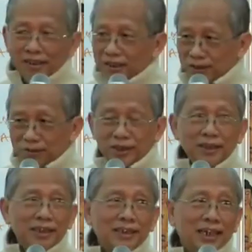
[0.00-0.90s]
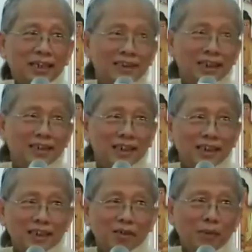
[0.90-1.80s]
You read the second
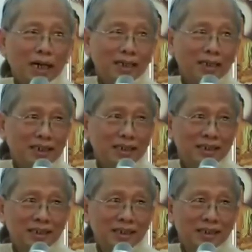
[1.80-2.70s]
stanza, the mind is